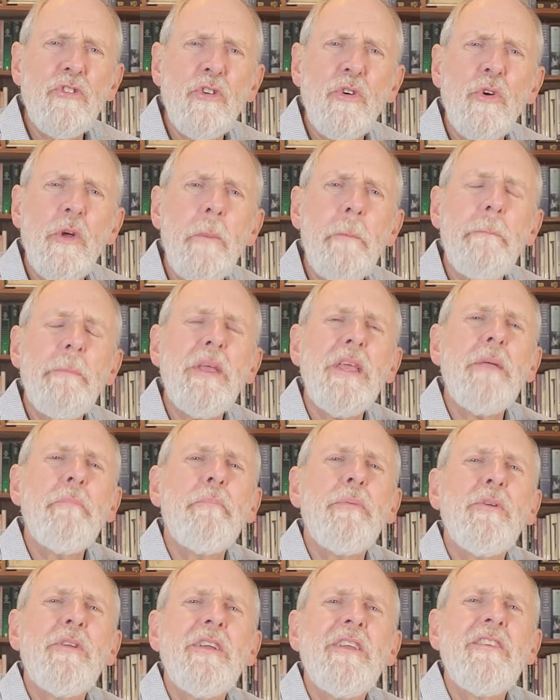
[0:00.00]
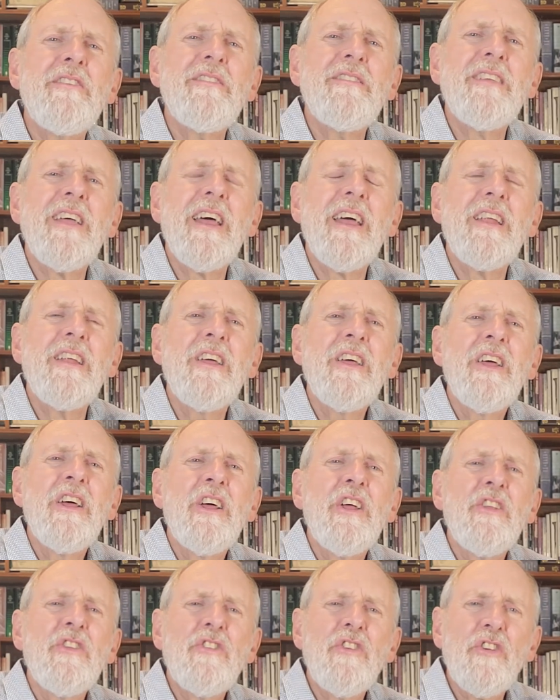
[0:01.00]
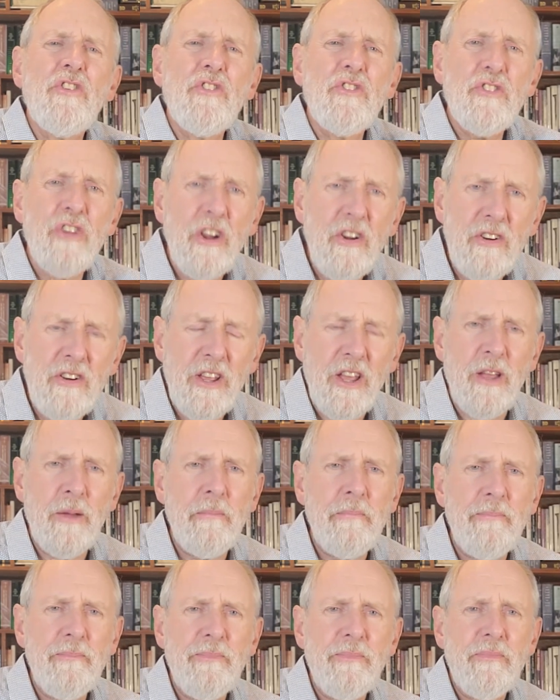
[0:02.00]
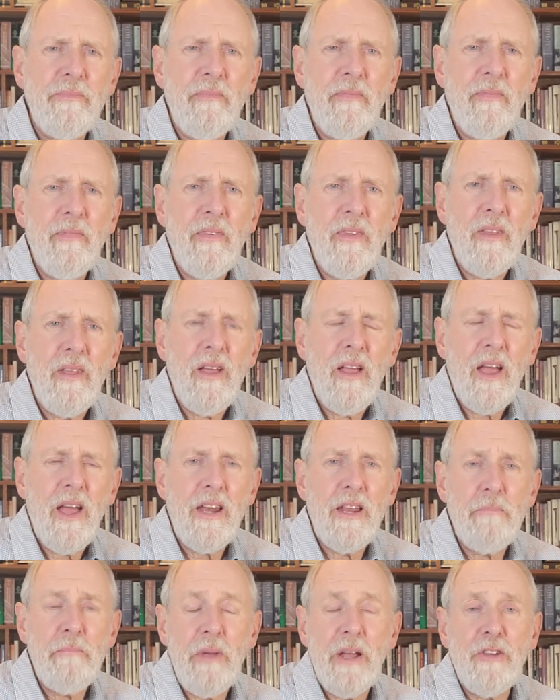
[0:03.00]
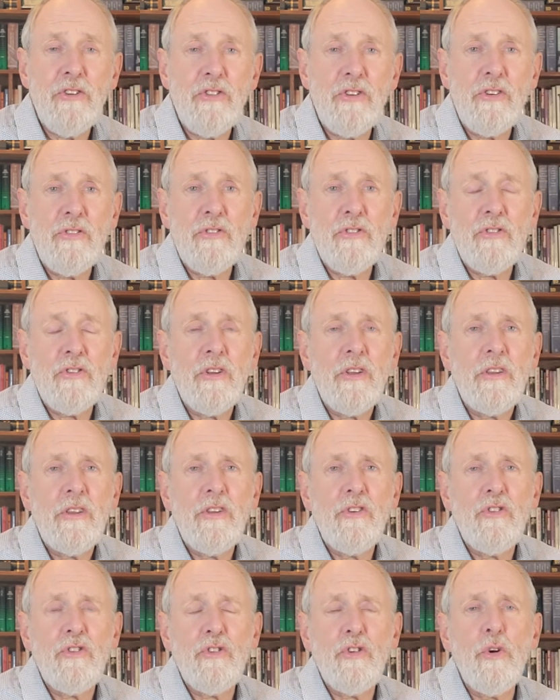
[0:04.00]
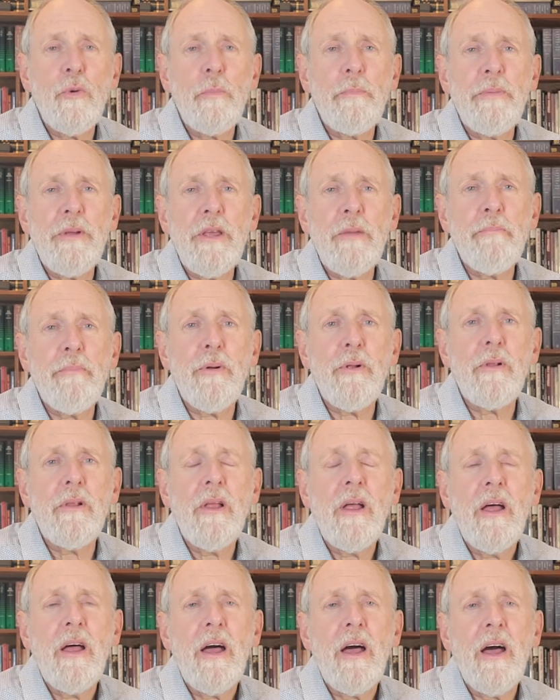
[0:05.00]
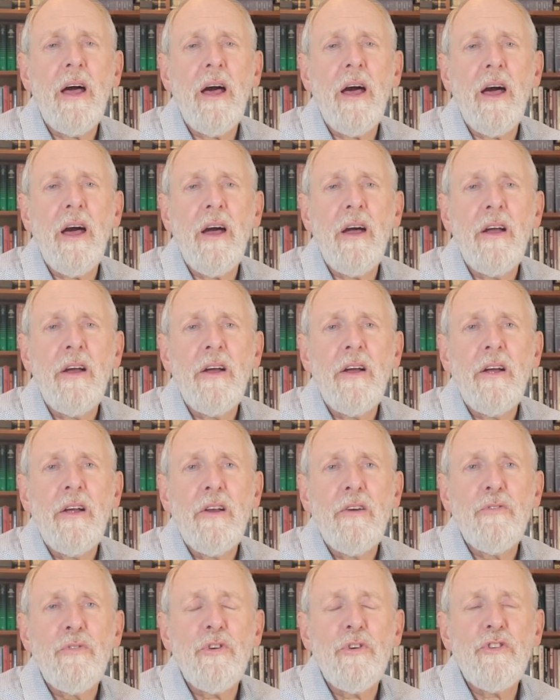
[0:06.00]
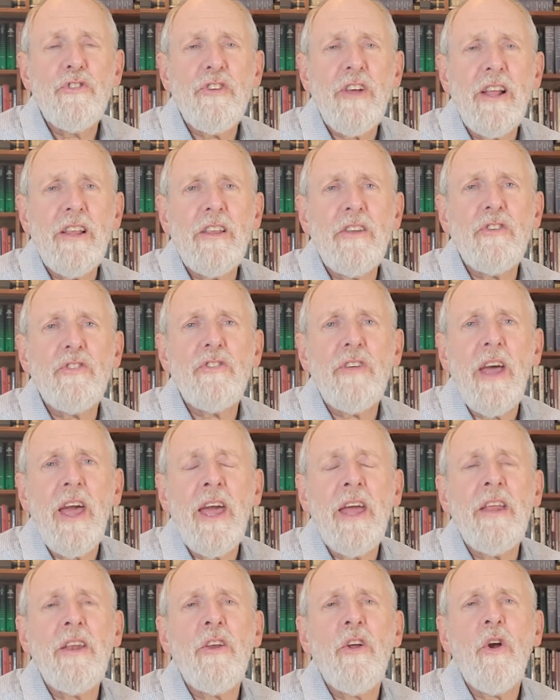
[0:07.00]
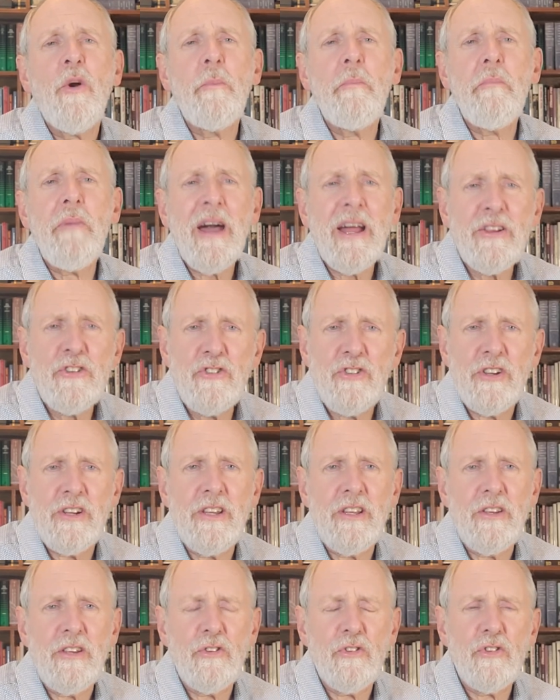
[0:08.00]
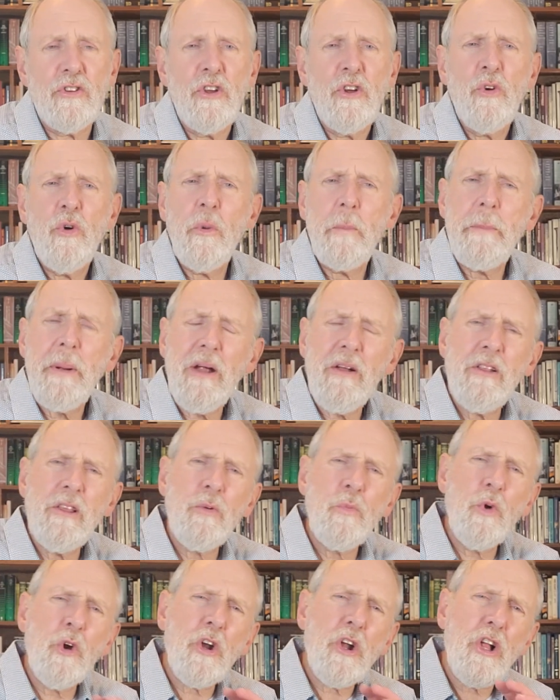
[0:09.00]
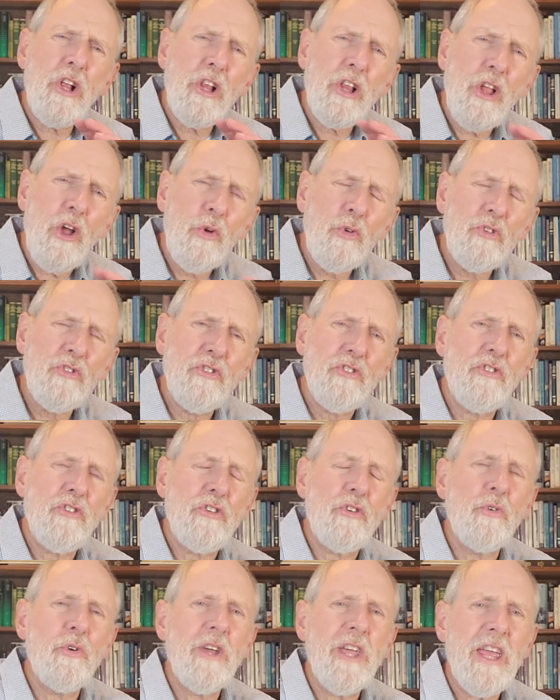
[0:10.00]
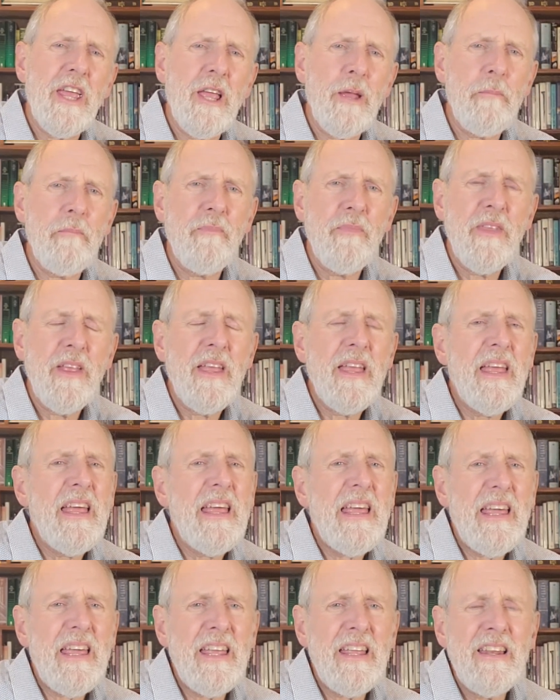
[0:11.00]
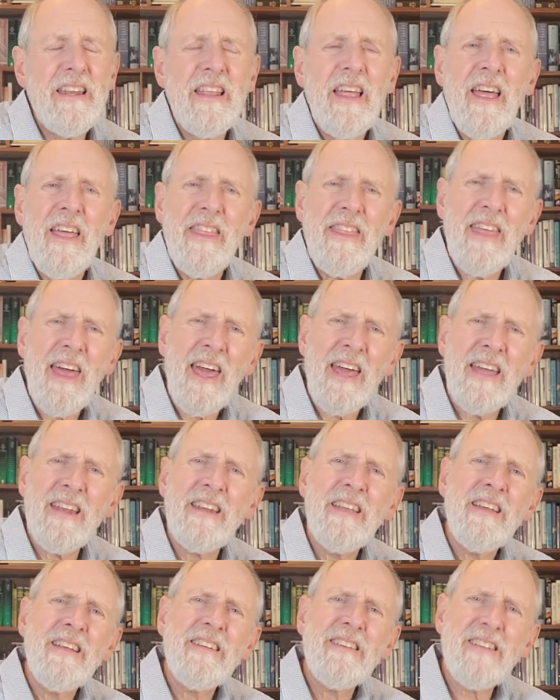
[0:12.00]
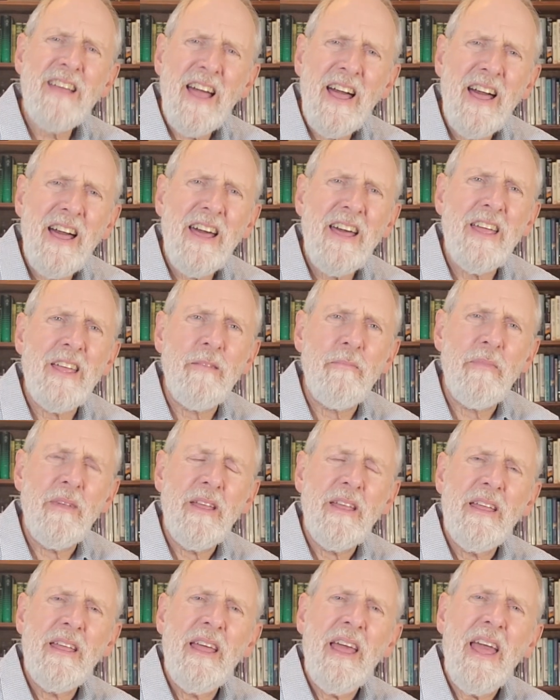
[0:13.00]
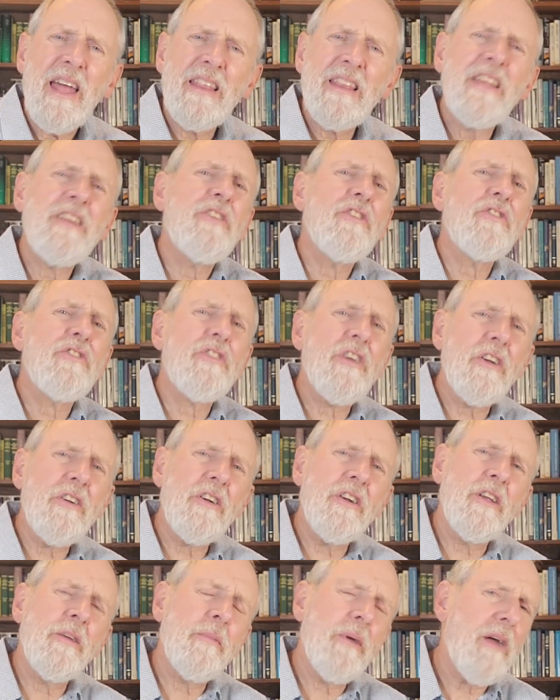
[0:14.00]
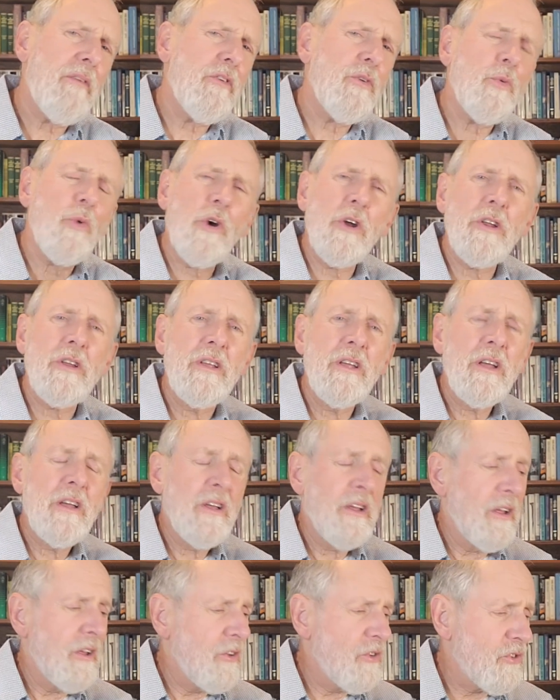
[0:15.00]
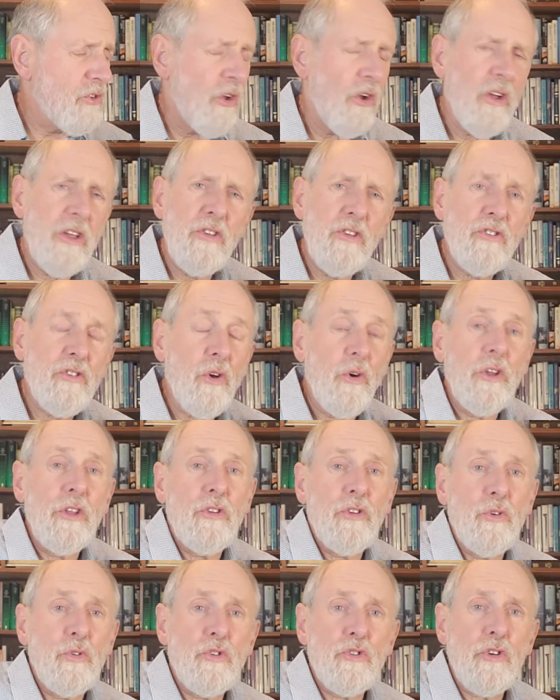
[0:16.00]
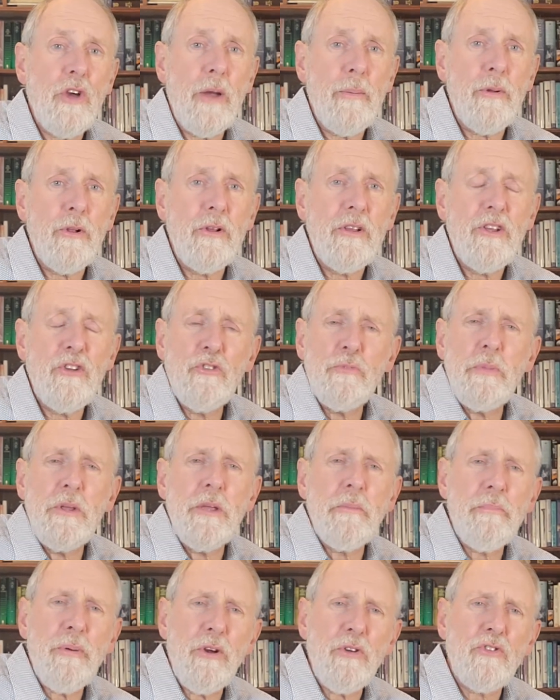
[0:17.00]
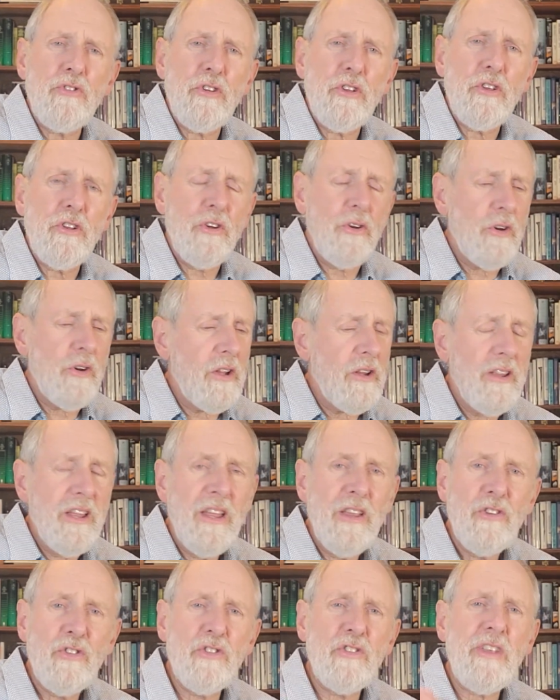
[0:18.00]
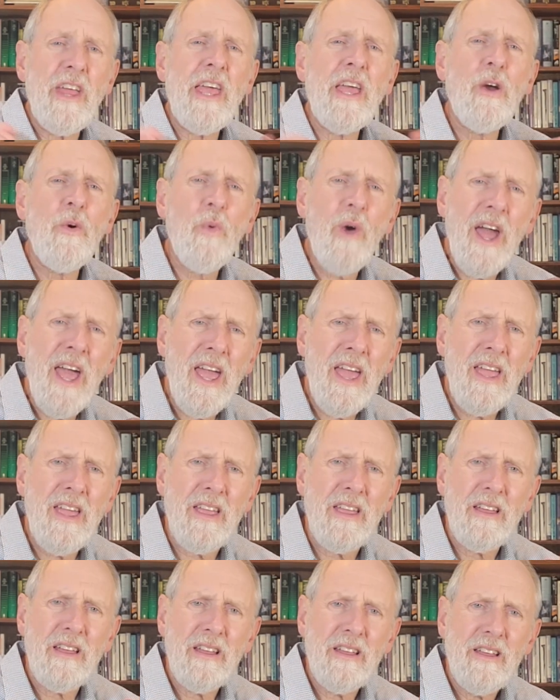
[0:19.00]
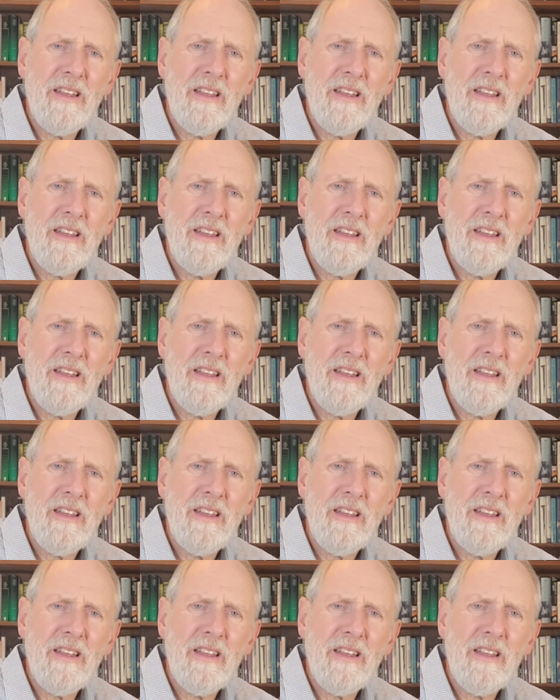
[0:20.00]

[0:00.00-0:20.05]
to him. People instead desert him. And he mentions these two people, Phrygelus and Hermogenes, who apparently were close to him in that time. And they deserted him. Everyone saw he's going through trouble. He's being persecuted. Stay away.